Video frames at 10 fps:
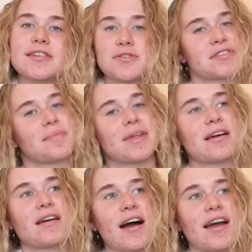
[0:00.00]
it's not
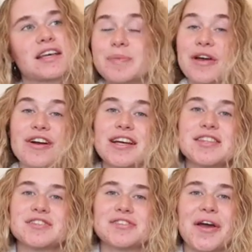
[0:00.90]
something I
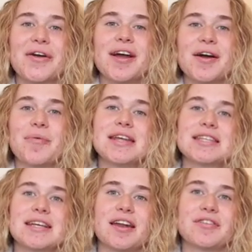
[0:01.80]
experienced, so wanted
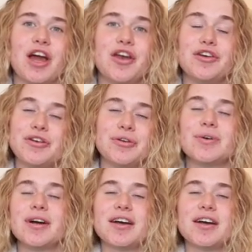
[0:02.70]
to kind of get a new